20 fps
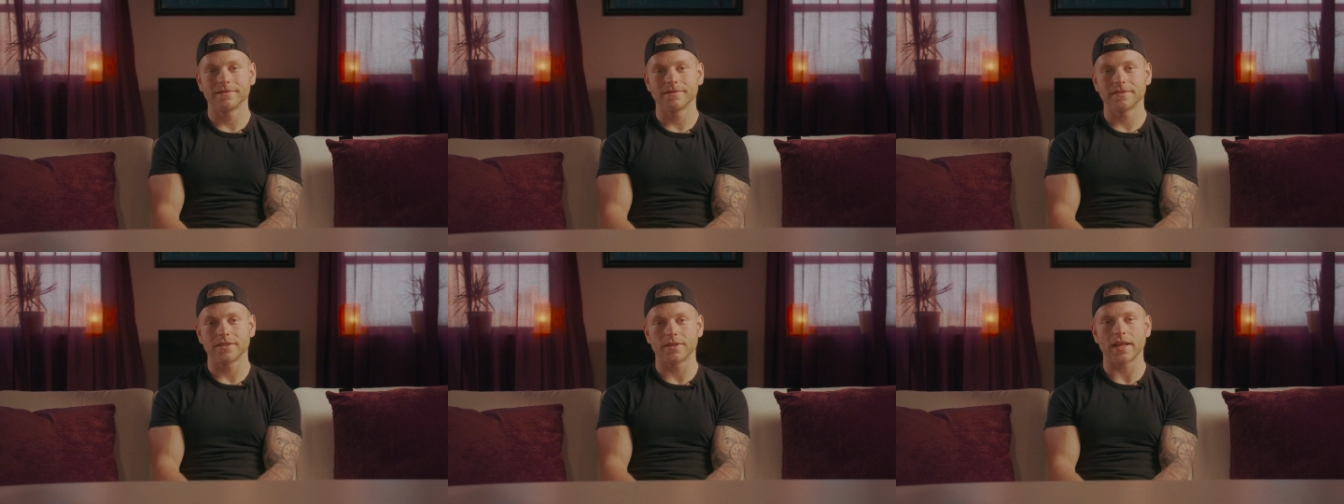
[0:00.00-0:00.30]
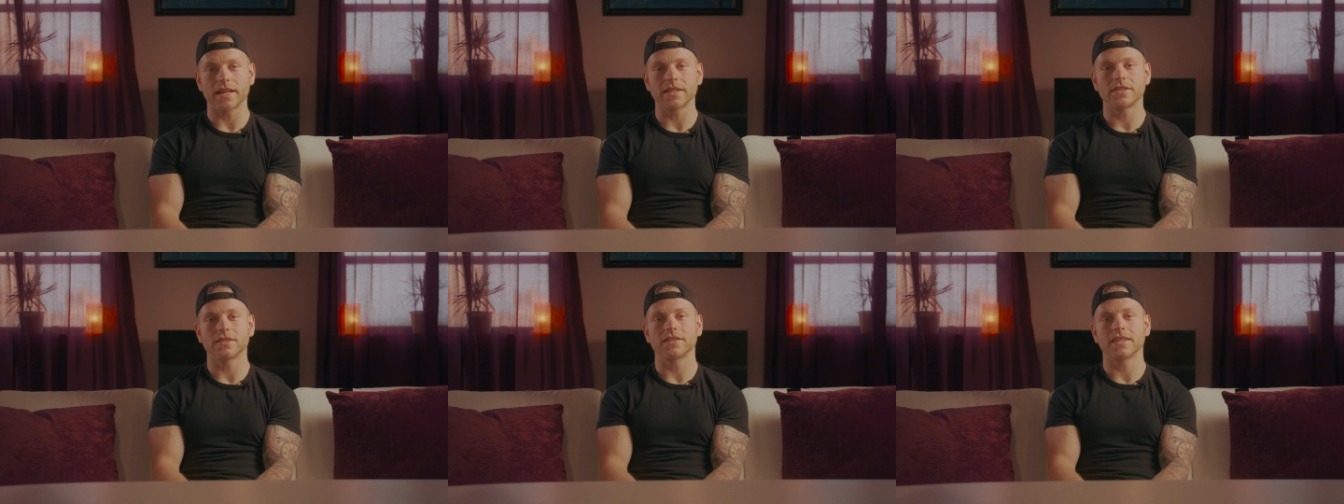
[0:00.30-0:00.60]
So
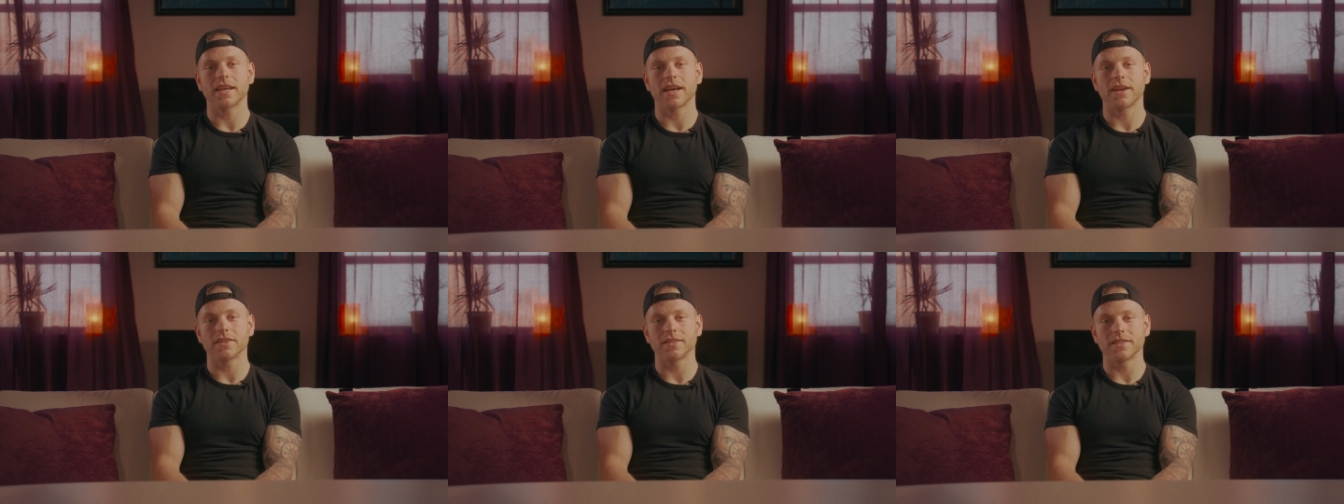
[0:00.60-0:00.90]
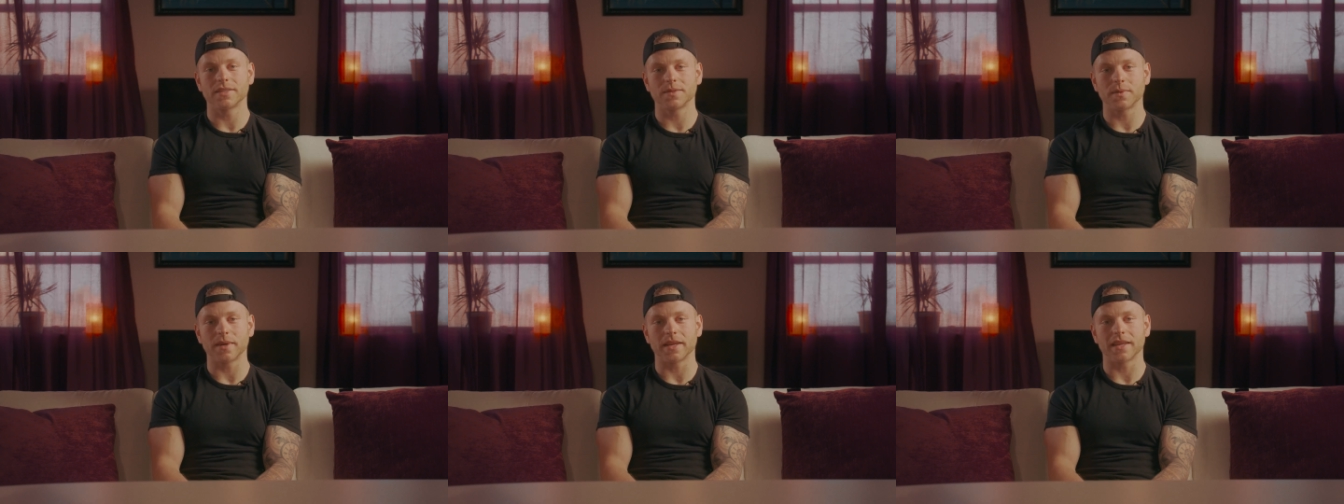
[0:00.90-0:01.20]
that's your challenge
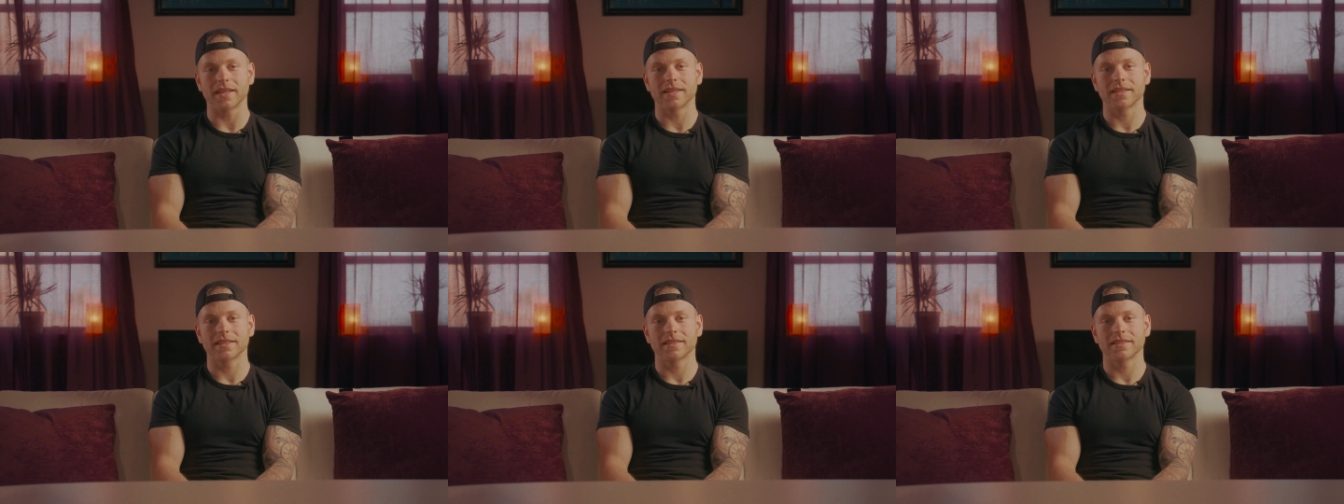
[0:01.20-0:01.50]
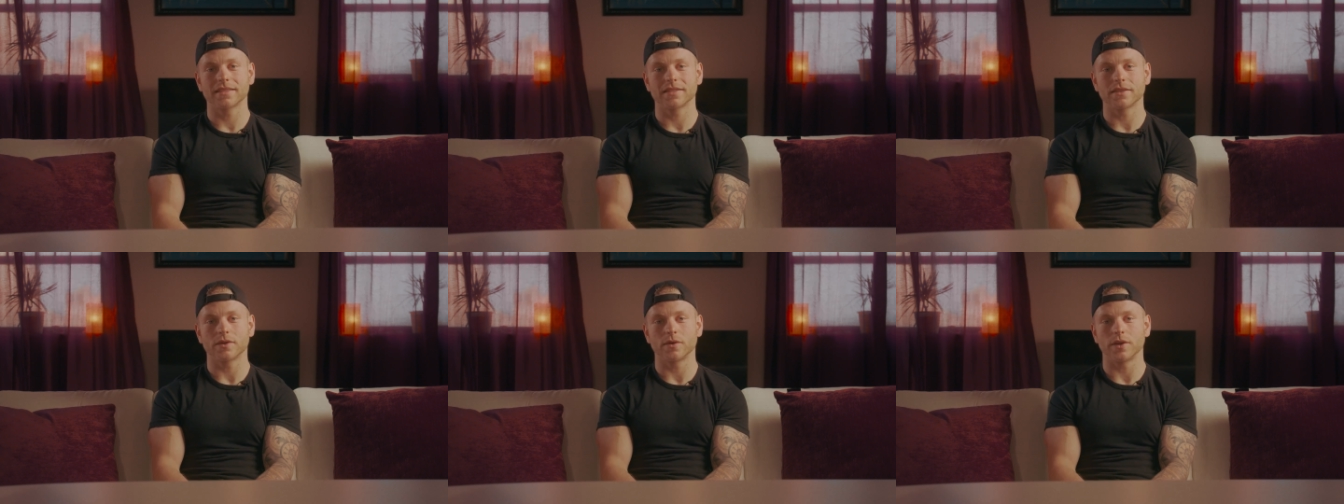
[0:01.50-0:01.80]
this week,
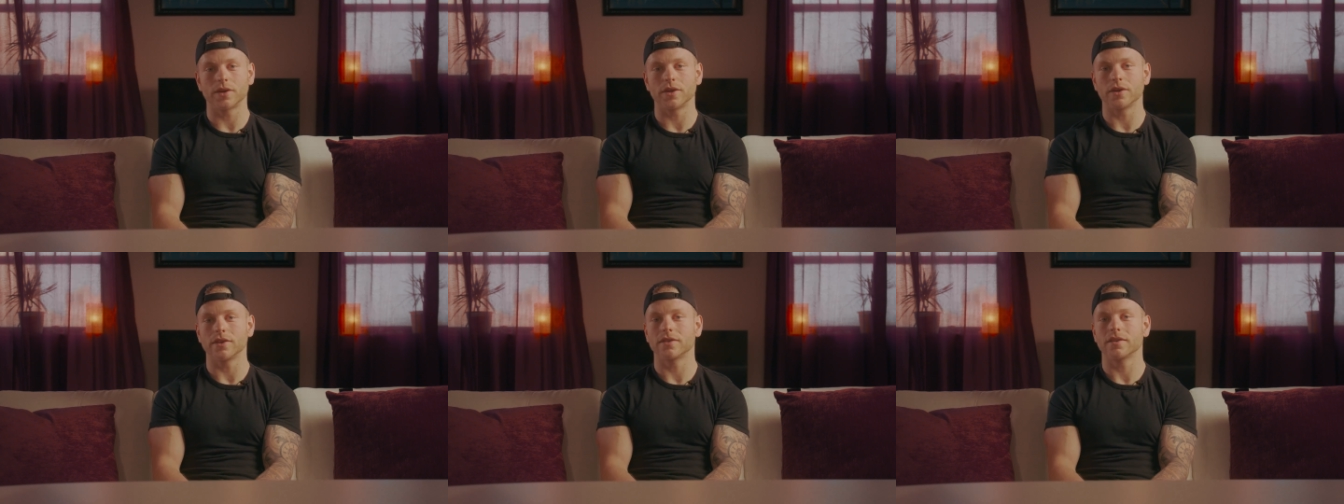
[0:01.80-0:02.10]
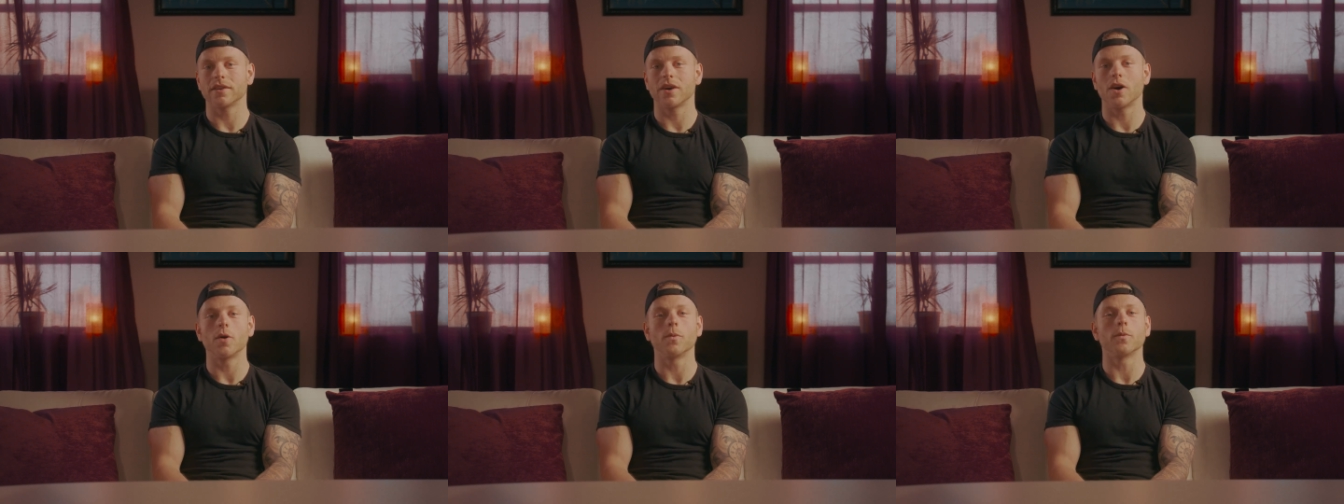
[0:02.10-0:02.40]
or your
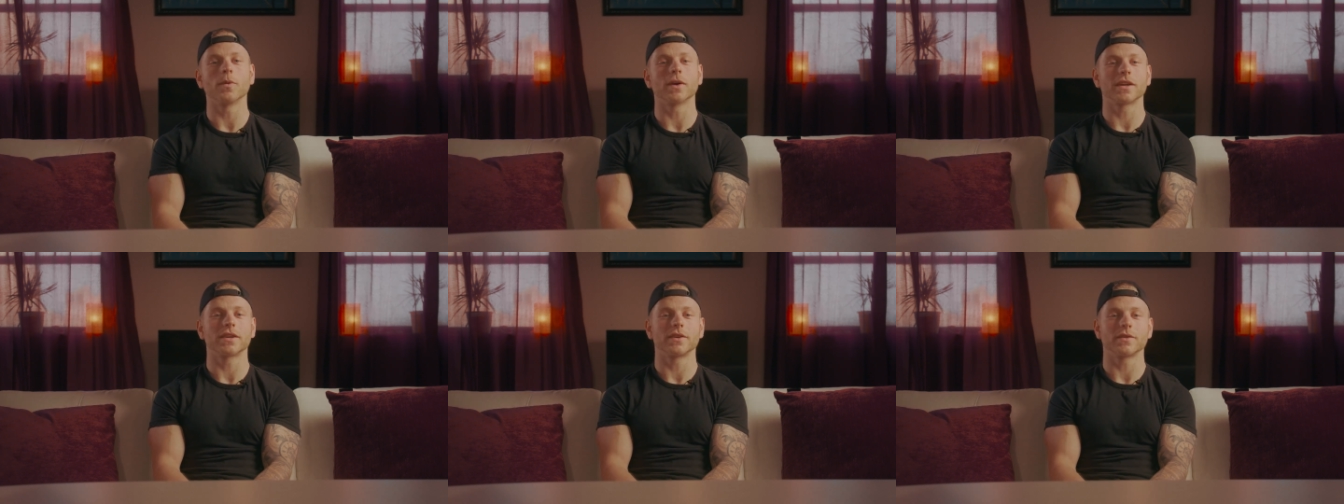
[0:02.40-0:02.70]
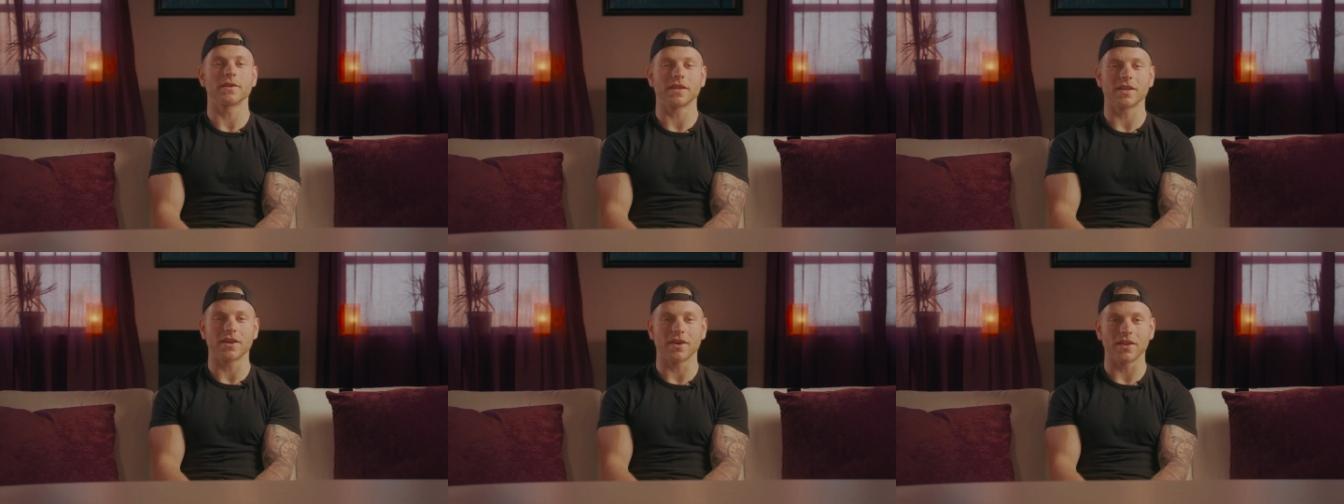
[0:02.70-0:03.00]
homework,
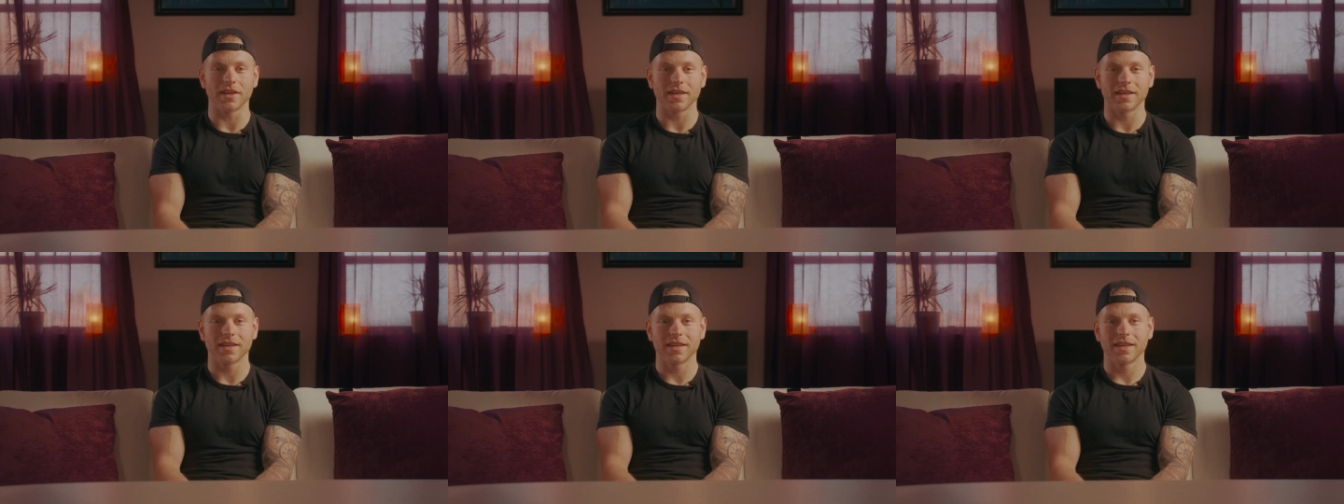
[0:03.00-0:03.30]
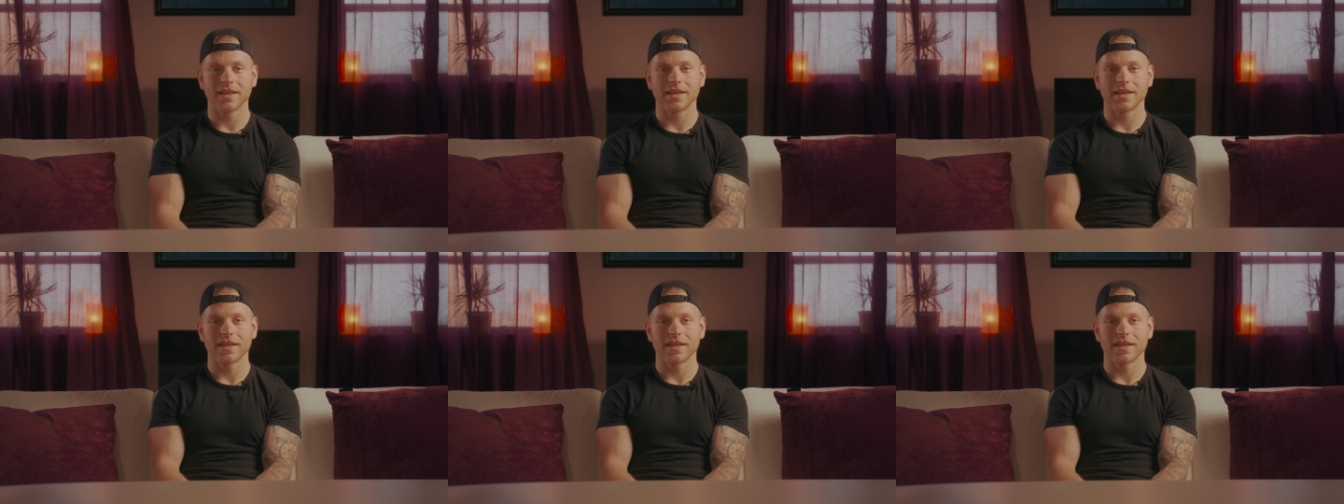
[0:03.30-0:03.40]
you could call it,